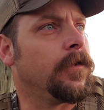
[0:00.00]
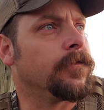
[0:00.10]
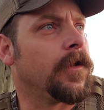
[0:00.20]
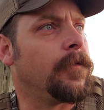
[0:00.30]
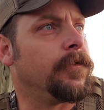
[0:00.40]

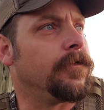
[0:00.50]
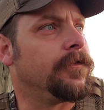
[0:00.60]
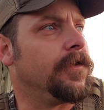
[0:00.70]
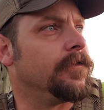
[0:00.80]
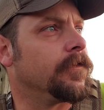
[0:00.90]
time of the
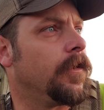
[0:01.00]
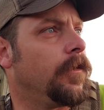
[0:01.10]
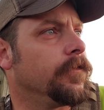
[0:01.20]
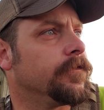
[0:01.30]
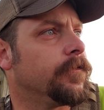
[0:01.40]
season
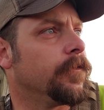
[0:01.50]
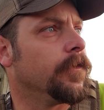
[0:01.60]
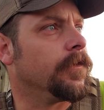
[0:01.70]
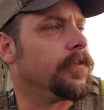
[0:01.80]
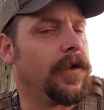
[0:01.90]
calls
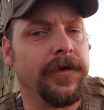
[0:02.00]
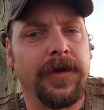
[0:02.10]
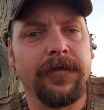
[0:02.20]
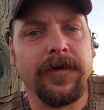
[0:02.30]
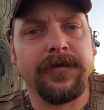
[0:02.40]
for, and
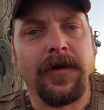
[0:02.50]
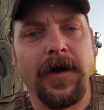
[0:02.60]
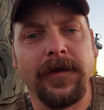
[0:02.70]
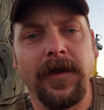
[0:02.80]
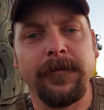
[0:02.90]
give it a
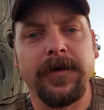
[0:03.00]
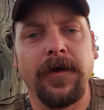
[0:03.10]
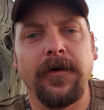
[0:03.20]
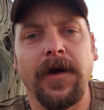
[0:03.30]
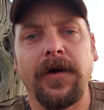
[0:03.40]
try and let me
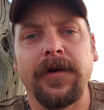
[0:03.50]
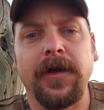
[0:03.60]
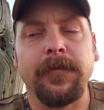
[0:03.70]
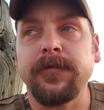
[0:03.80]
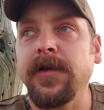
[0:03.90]
know how it
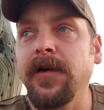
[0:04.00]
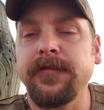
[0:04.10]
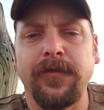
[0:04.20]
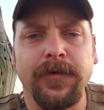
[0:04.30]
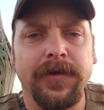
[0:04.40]
comes out
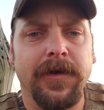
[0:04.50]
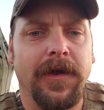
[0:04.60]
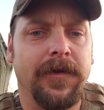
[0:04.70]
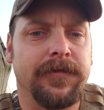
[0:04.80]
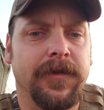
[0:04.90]
for you
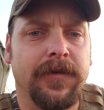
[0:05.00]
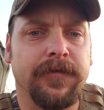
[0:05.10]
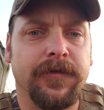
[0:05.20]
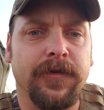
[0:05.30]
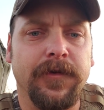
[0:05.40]
guys. Thanks
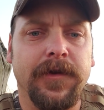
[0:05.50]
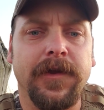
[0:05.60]
for tuning